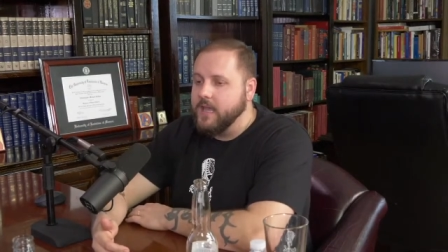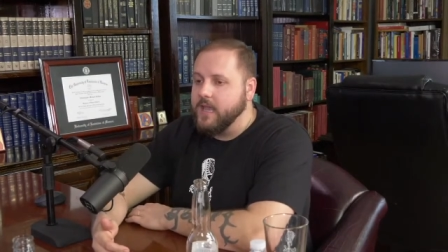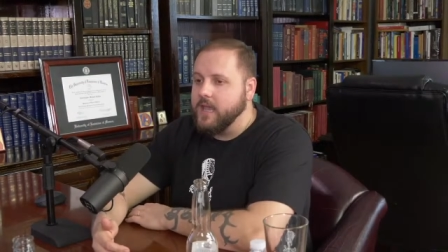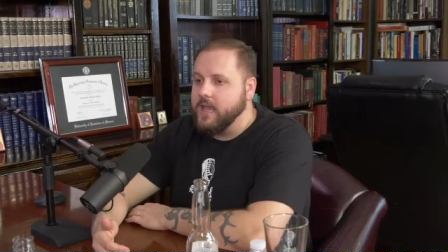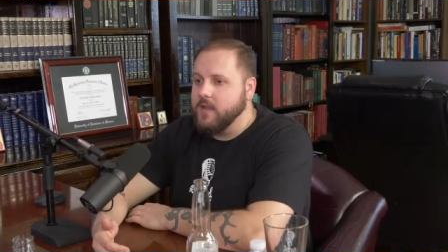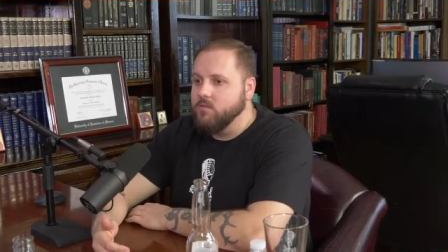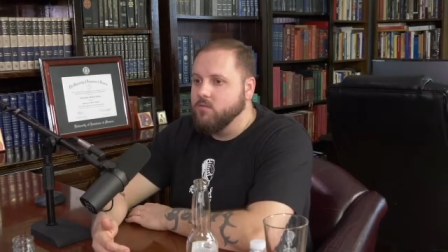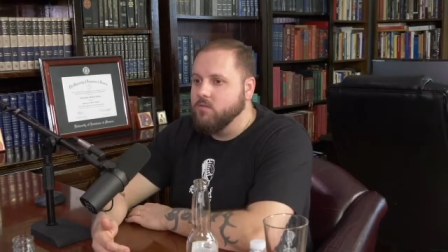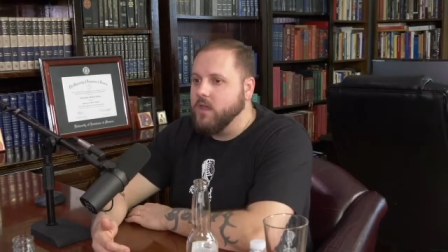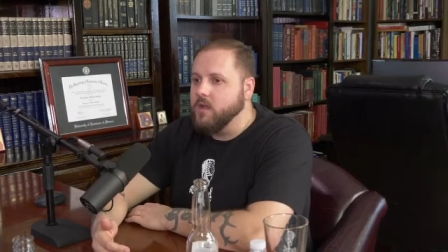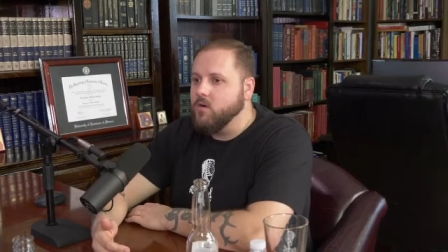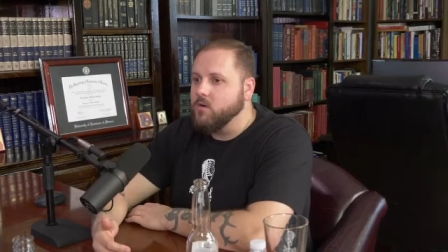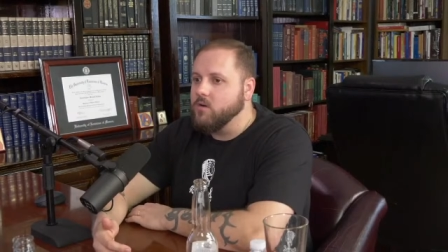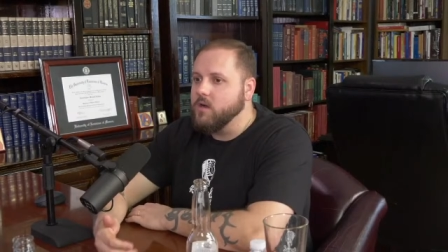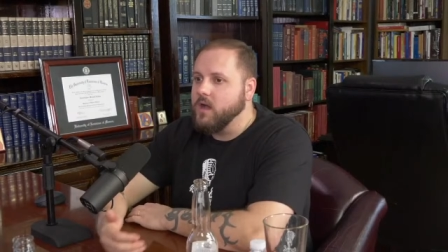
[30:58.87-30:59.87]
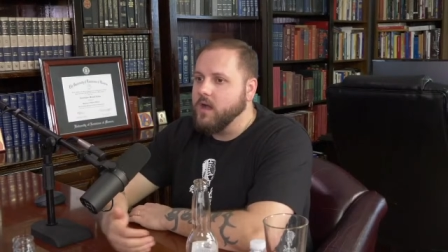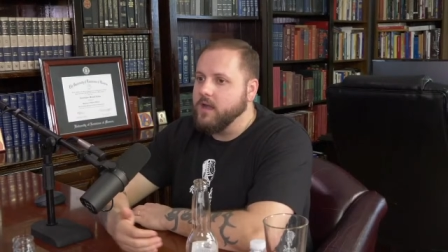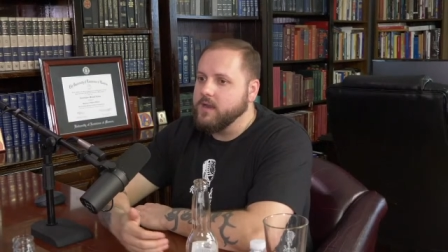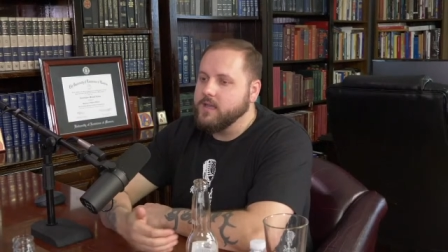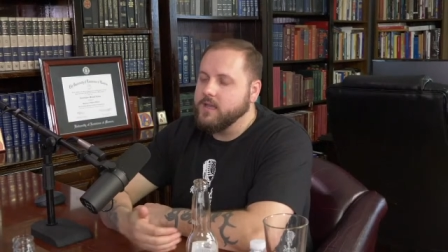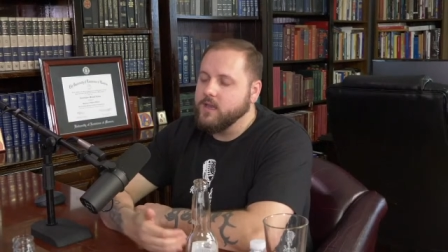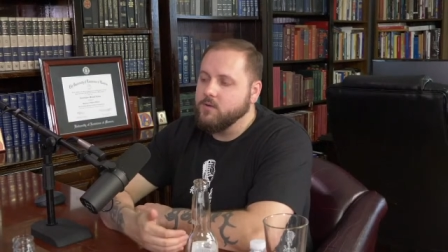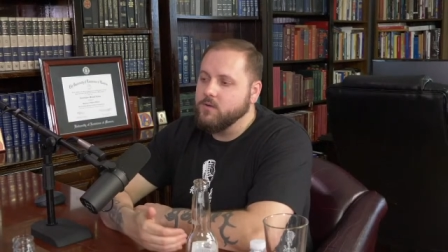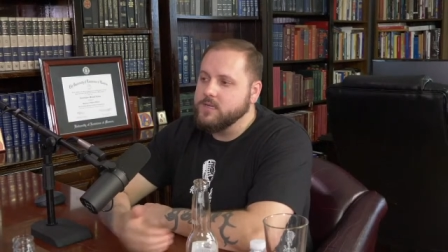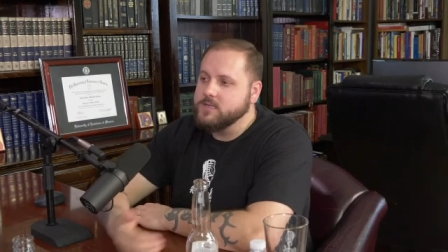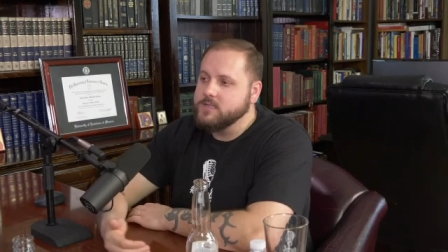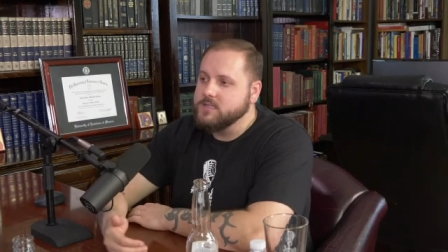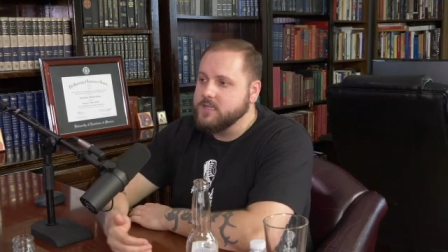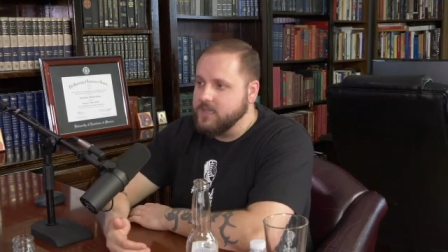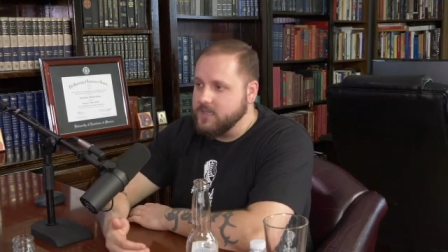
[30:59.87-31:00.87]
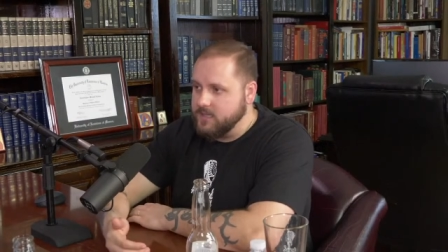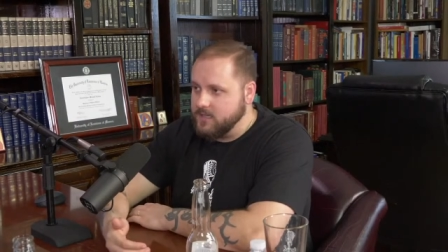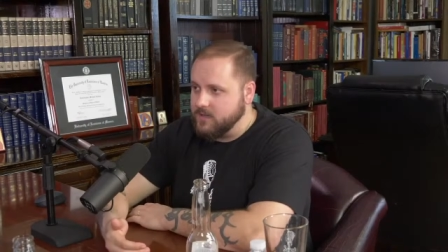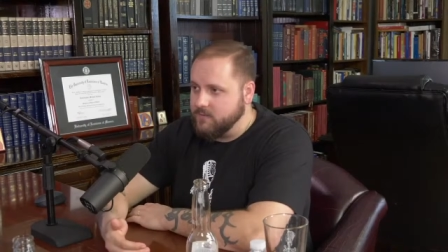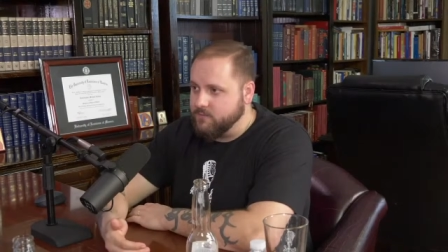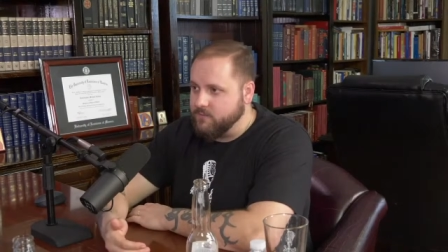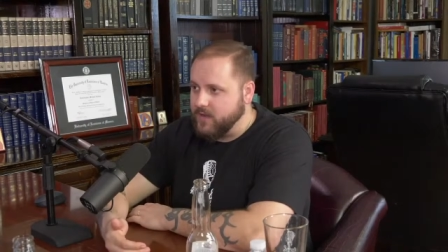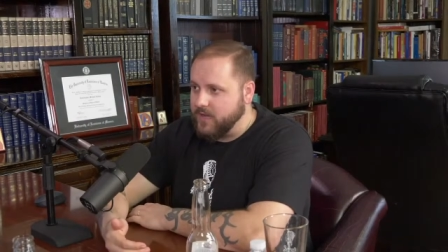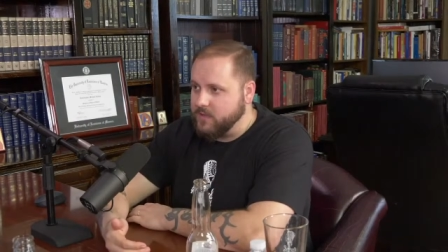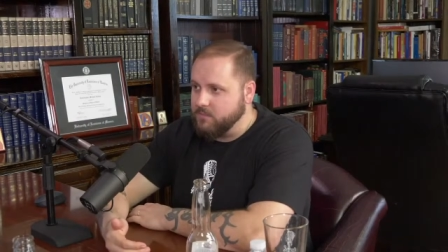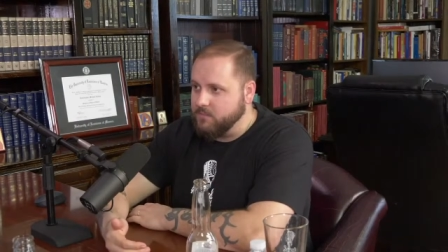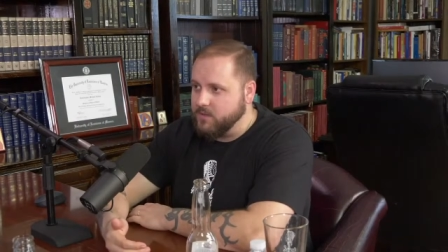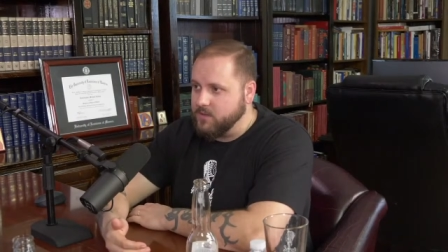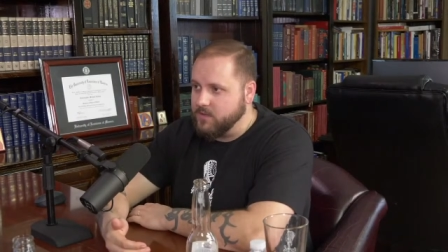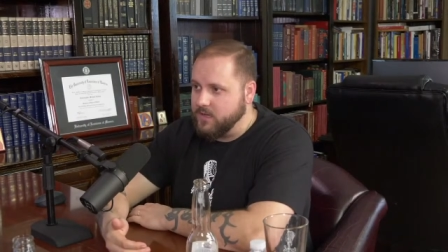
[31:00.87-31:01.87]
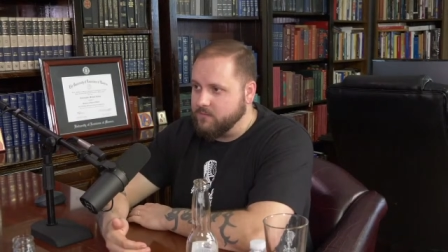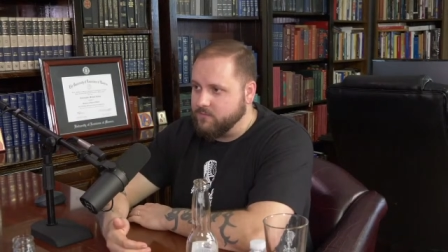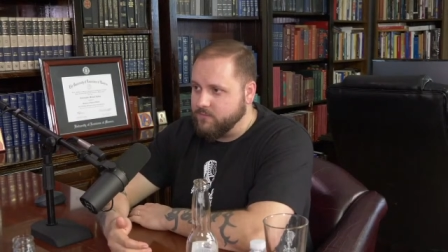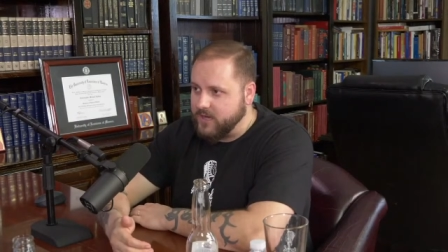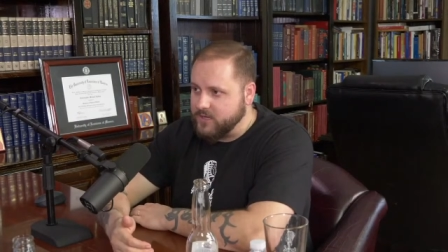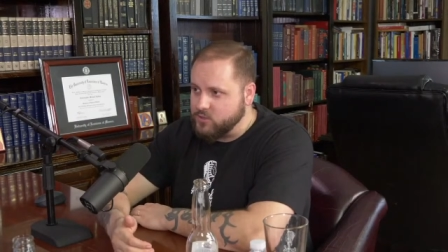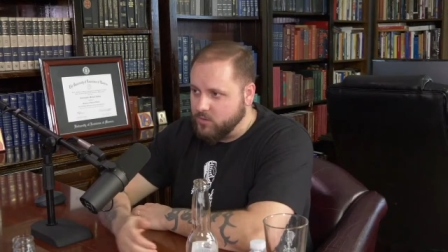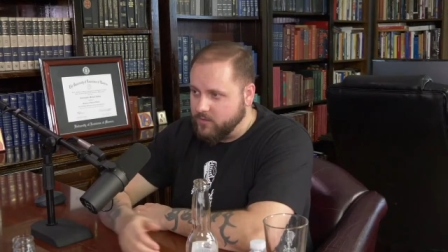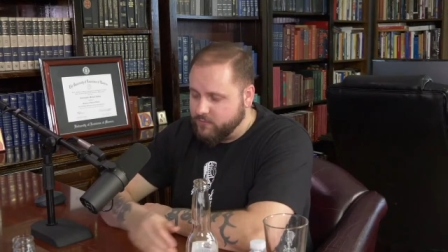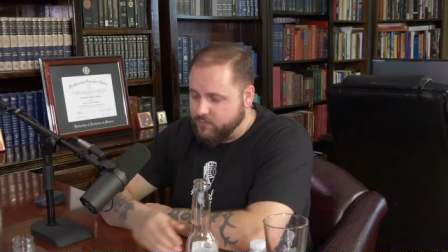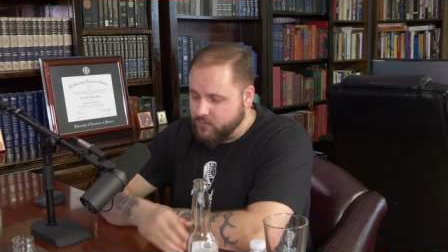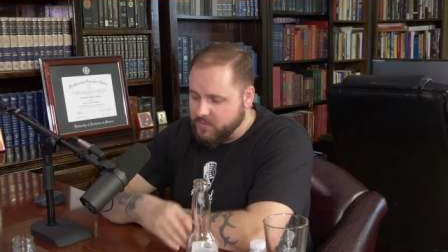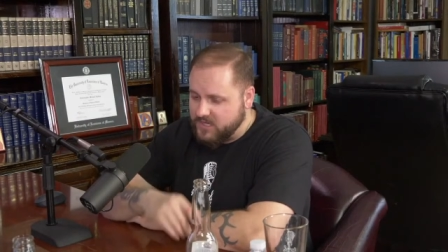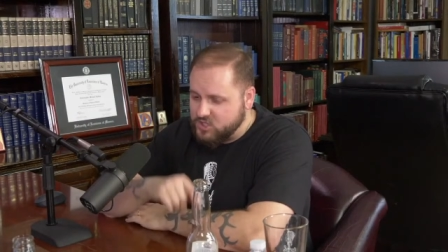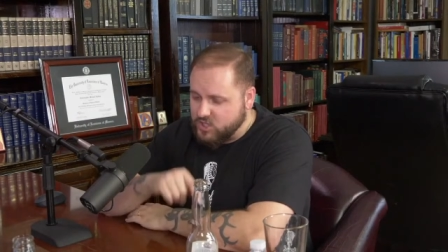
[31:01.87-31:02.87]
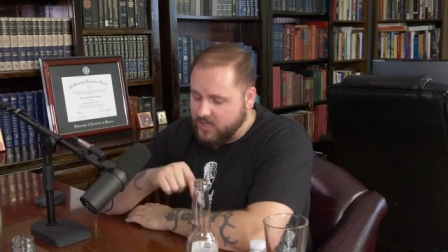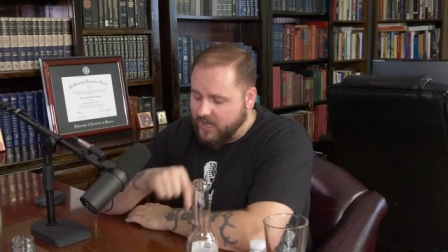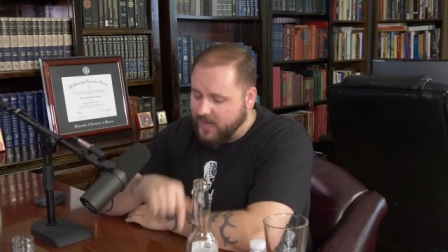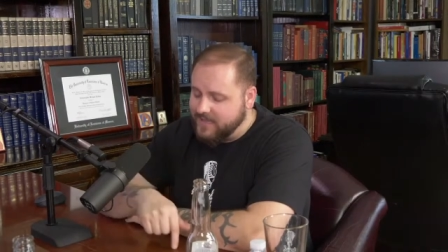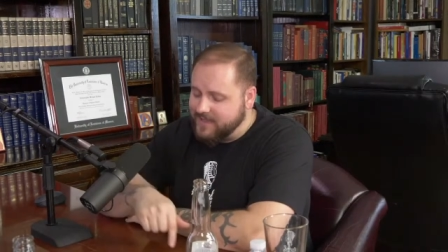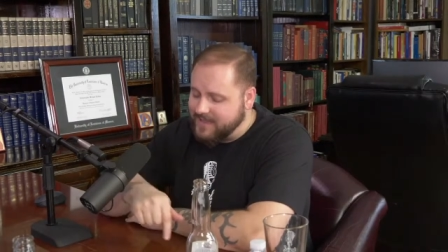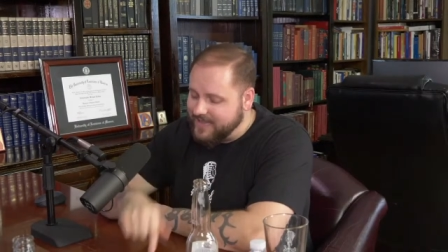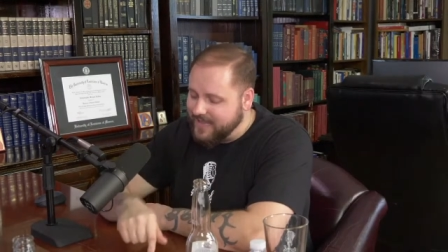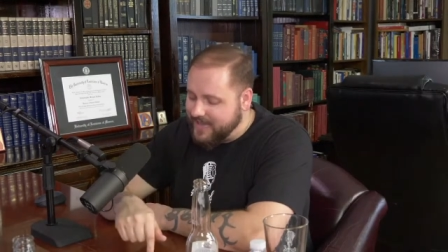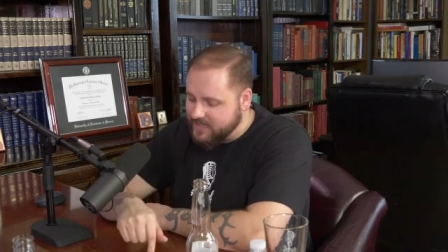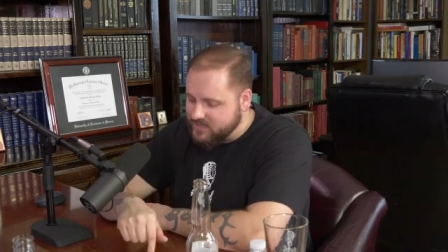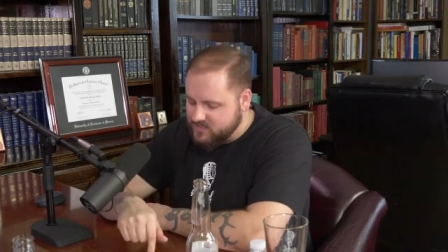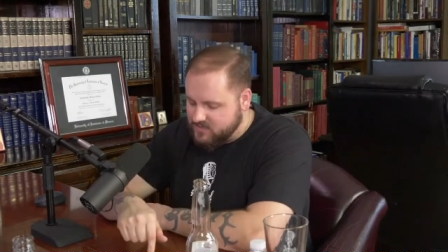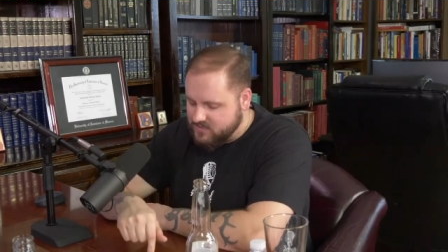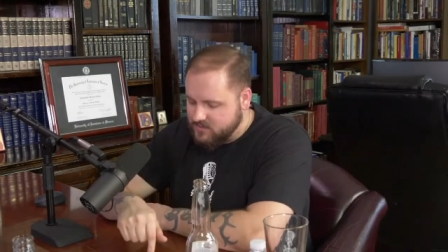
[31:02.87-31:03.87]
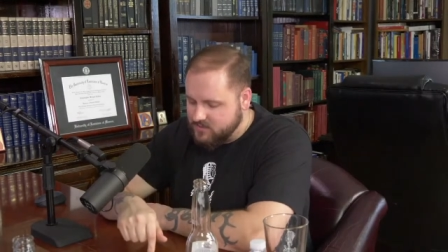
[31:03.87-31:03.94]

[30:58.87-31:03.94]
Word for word: And they are not guaranteed infallibility yep. and factual information unless